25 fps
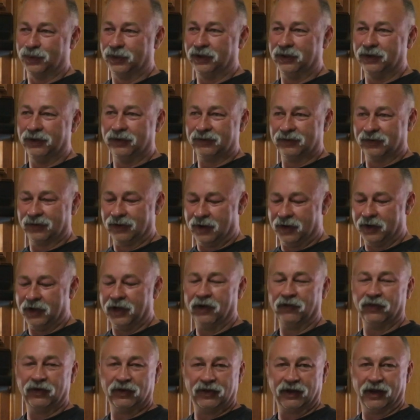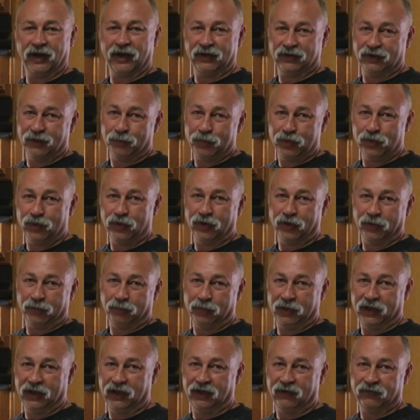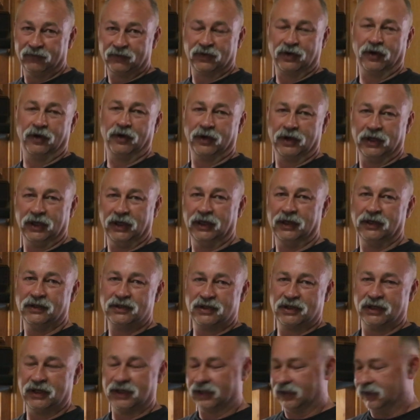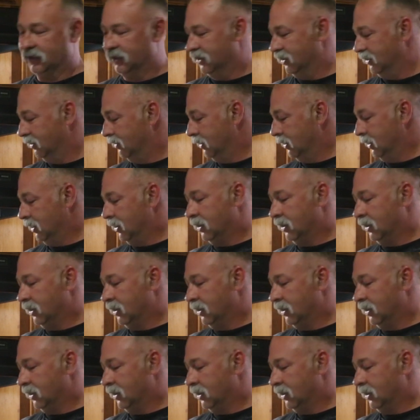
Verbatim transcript: We use it on everything, the pork, beef, turkey, chicken,